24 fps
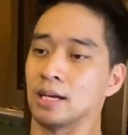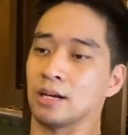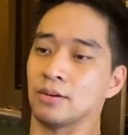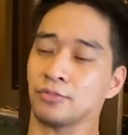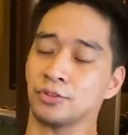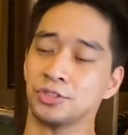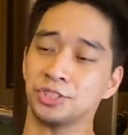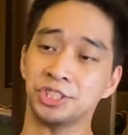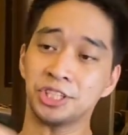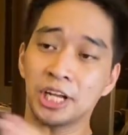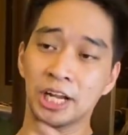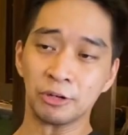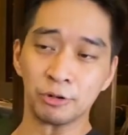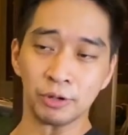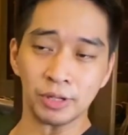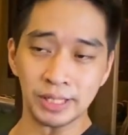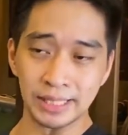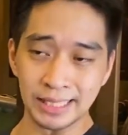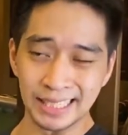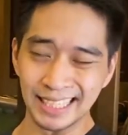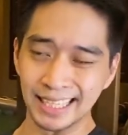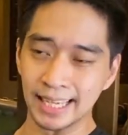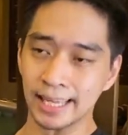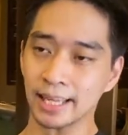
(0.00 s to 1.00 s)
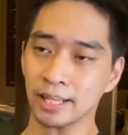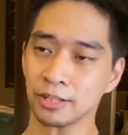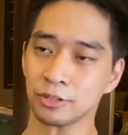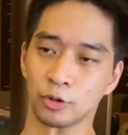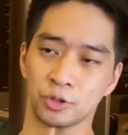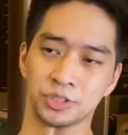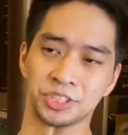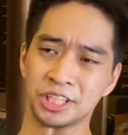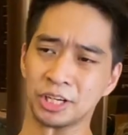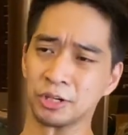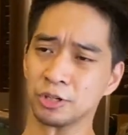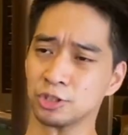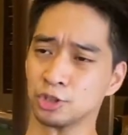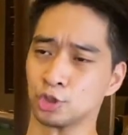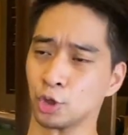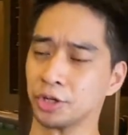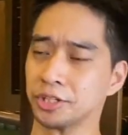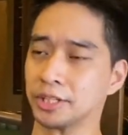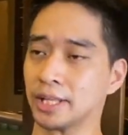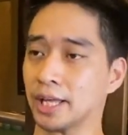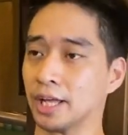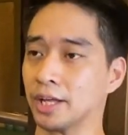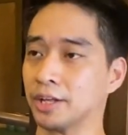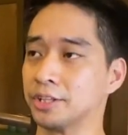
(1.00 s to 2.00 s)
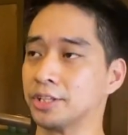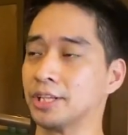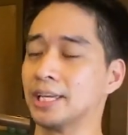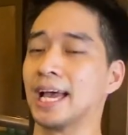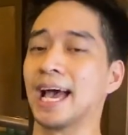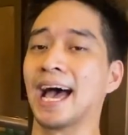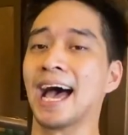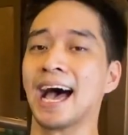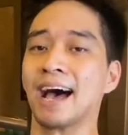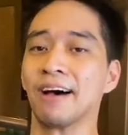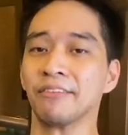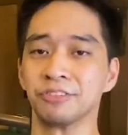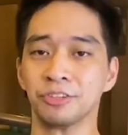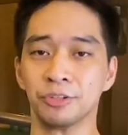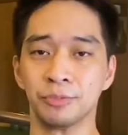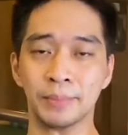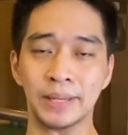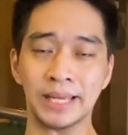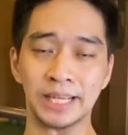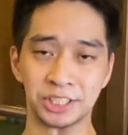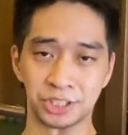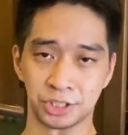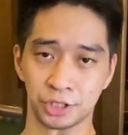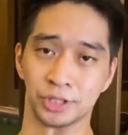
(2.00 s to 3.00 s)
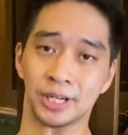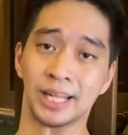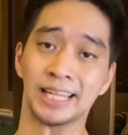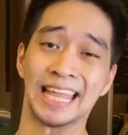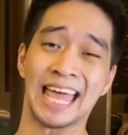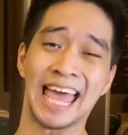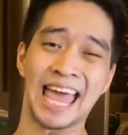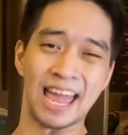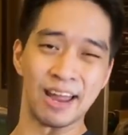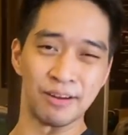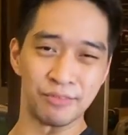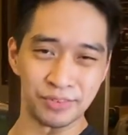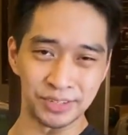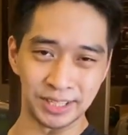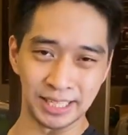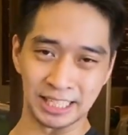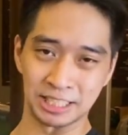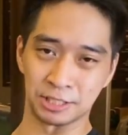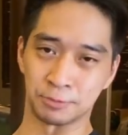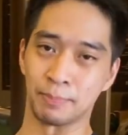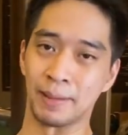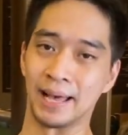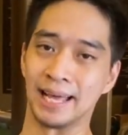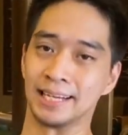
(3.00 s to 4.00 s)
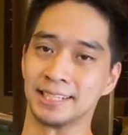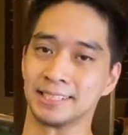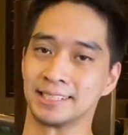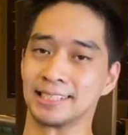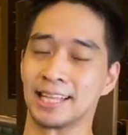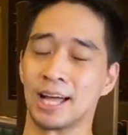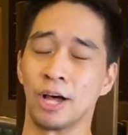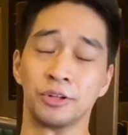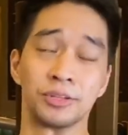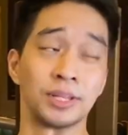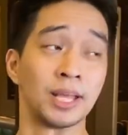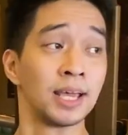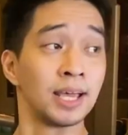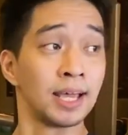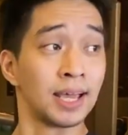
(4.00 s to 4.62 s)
for general knee health or general joint health, you have to make sure that everything is balanced out.